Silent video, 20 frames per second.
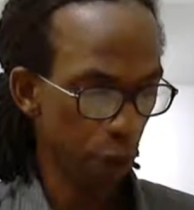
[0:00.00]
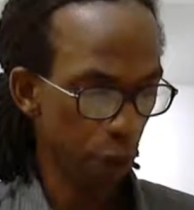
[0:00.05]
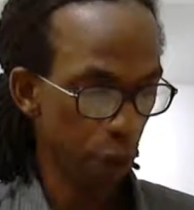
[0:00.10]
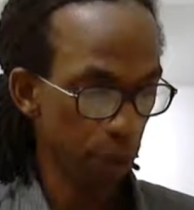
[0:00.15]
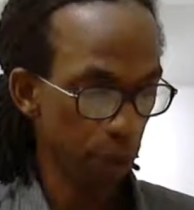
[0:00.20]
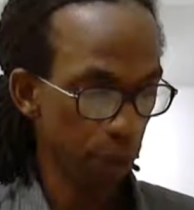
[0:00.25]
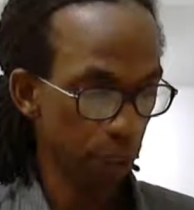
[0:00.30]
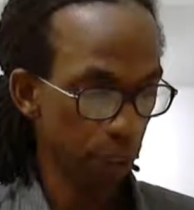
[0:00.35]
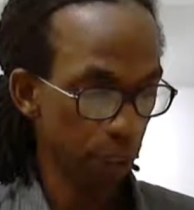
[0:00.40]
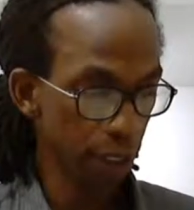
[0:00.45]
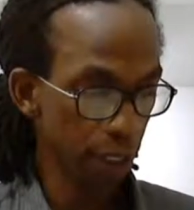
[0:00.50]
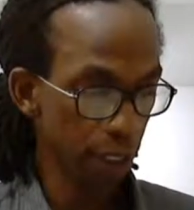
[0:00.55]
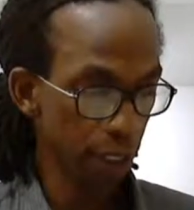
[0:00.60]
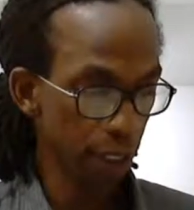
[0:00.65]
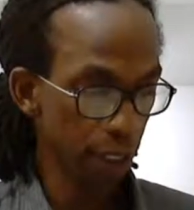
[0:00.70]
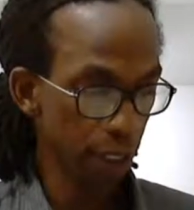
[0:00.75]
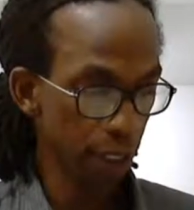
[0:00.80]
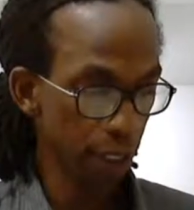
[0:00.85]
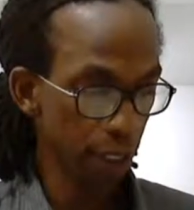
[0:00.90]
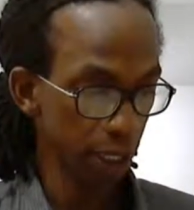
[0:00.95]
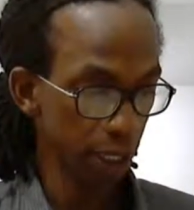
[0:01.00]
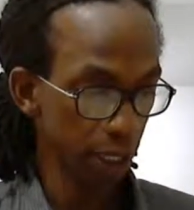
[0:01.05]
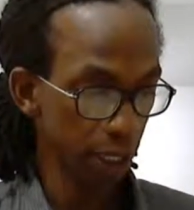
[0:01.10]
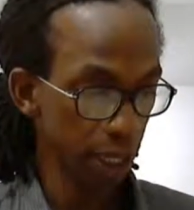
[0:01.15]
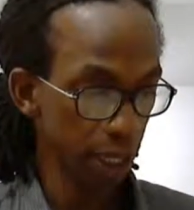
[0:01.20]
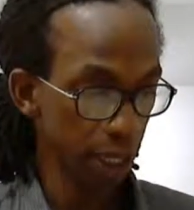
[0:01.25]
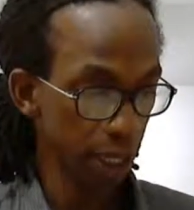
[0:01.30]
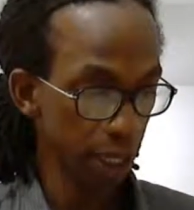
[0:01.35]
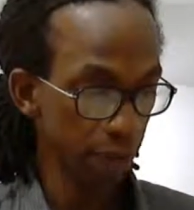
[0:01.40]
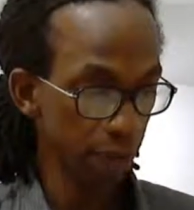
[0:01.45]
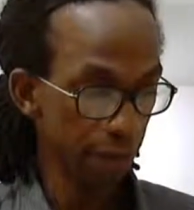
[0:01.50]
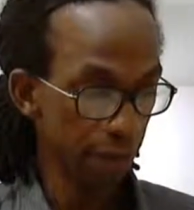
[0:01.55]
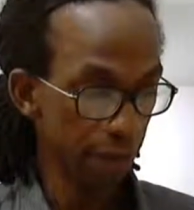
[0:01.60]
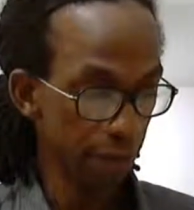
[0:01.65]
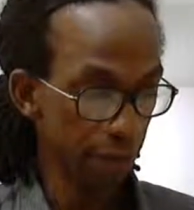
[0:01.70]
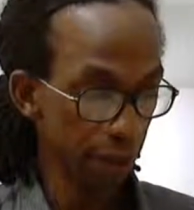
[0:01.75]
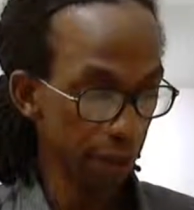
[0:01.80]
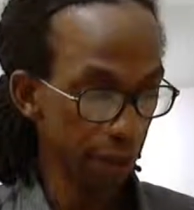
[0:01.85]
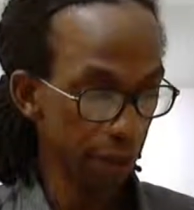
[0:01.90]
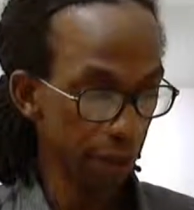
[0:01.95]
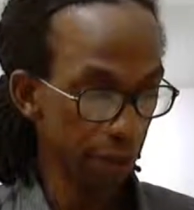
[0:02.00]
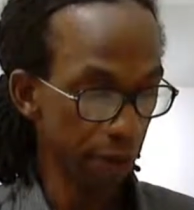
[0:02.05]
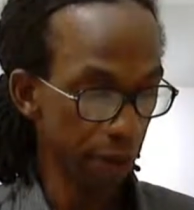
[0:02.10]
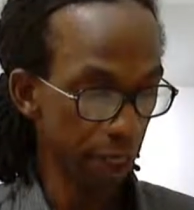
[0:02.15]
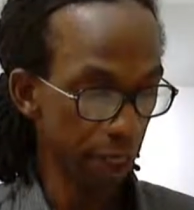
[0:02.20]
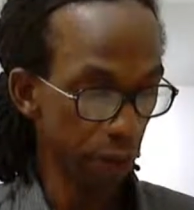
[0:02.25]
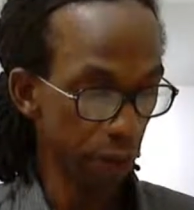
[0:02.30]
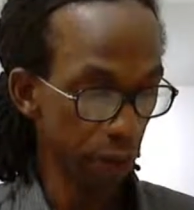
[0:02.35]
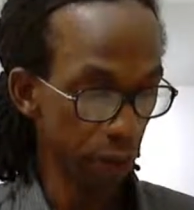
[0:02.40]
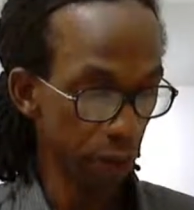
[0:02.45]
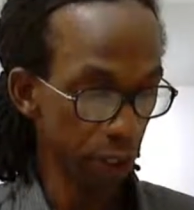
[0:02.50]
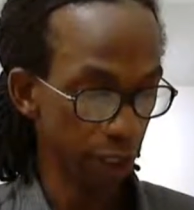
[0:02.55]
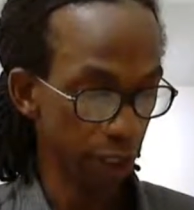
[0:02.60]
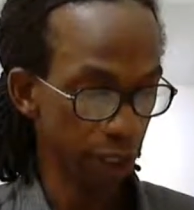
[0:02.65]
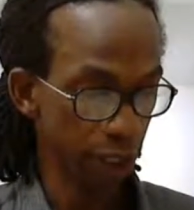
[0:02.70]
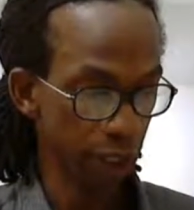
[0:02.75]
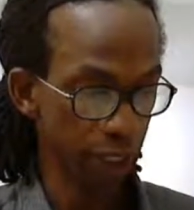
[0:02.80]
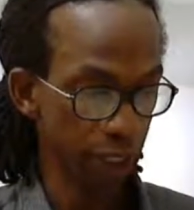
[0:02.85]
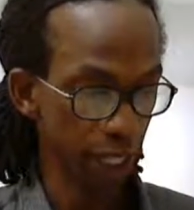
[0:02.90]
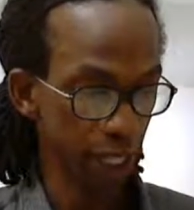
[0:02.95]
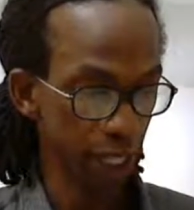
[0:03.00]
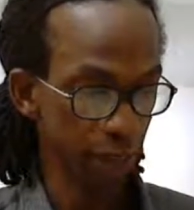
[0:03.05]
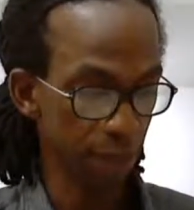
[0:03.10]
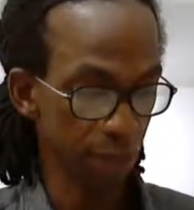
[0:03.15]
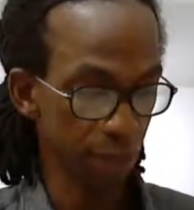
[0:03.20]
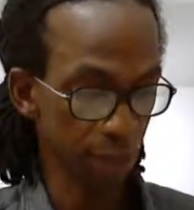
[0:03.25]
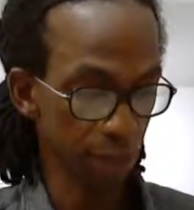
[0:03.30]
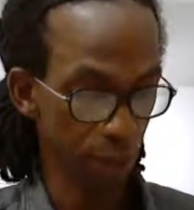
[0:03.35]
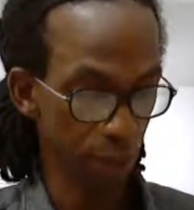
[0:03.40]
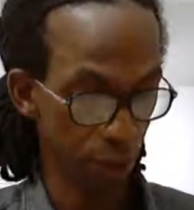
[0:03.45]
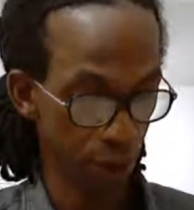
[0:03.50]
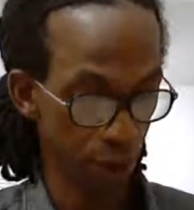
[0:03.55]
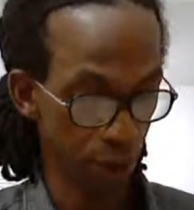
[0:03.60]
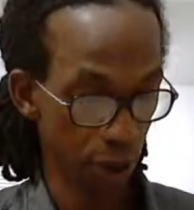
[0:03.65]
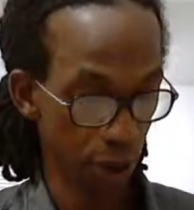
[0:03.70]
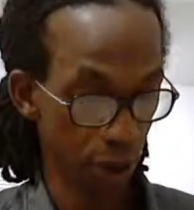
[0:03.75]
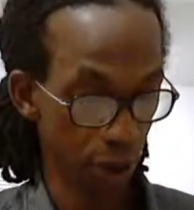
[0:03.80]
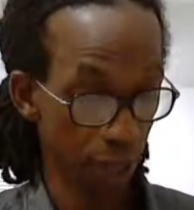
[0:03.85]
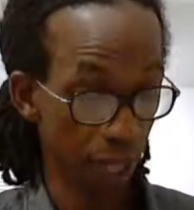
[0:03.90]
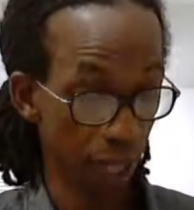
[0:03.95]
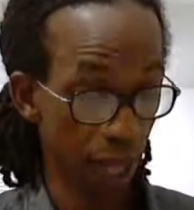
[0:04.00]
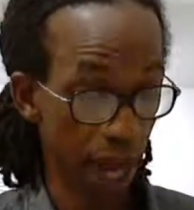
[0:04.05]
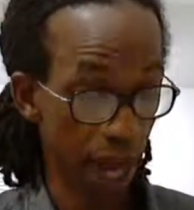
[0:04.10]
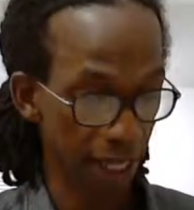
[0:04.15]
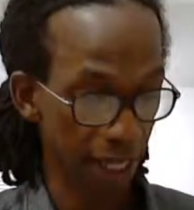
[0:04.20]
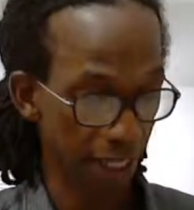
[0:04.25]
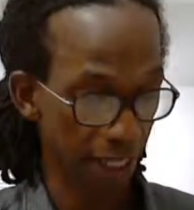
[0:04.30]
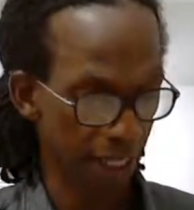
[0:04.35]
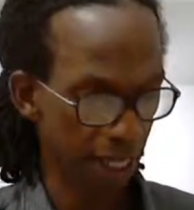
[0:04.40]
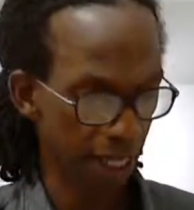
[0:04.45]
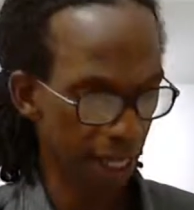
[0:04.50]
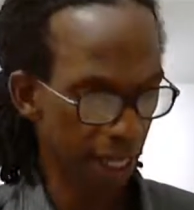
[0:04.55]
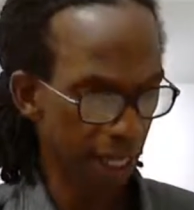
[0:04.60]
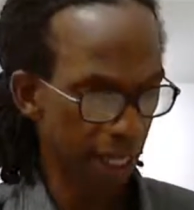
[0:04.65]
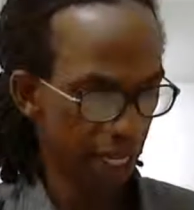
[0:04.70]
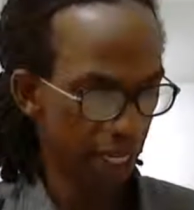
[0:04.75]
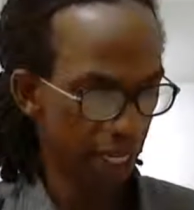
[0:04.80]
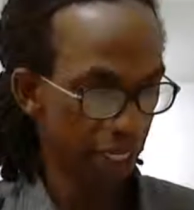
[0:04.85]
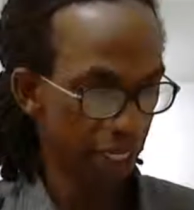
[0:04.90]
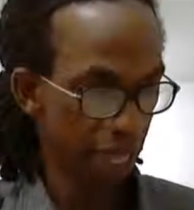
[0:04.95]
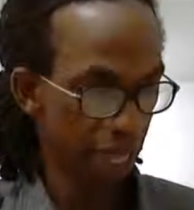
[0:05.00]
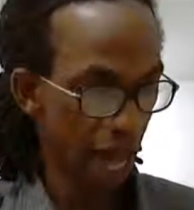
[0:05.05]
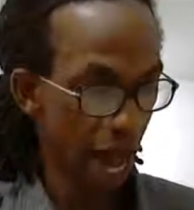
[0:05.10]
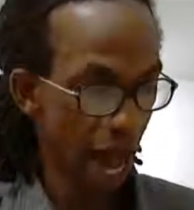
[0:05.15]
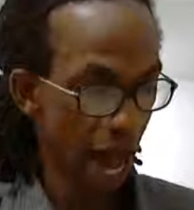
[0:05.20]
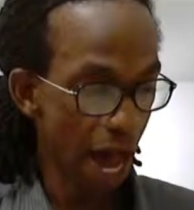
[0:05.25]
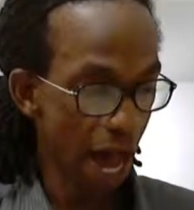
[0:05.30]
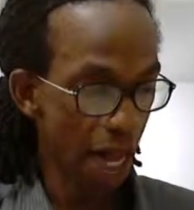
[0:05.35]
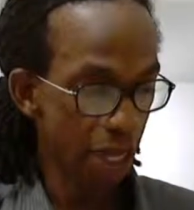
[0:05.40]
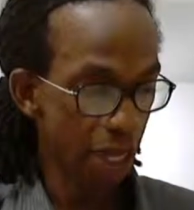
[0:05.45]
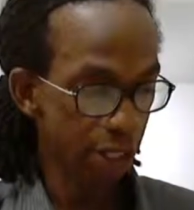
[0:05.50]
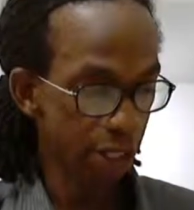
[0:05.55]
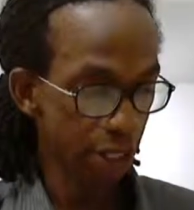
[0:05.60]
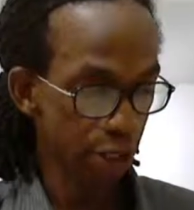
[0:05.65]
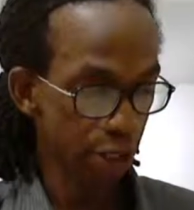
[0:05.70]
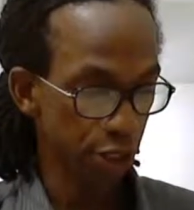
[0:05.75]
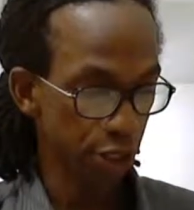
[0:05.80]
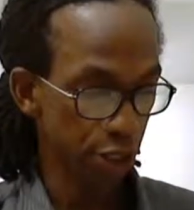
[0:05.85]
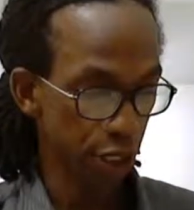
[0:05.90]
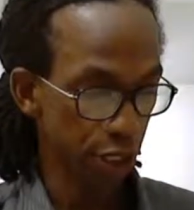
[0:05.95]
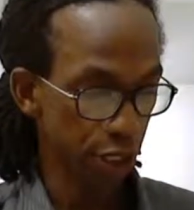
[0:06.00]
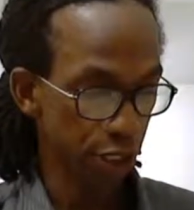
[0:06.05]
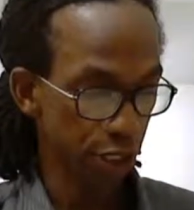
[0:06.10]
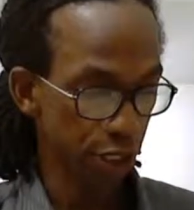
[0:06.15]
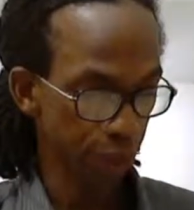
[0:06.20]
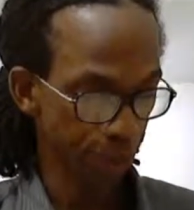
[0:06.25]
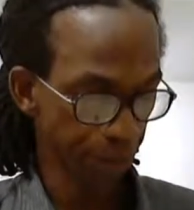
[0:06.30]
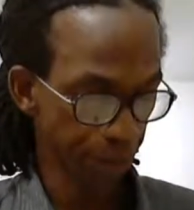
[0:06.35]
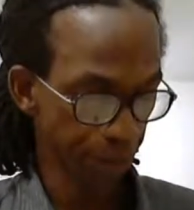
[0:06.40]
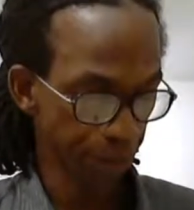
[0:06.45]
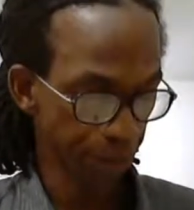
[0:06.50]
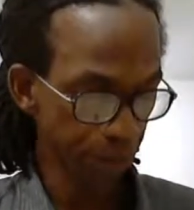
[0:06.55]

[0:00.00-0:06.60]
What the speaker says: Only then did he feel it was safe to turn on the lights. His eyes adjust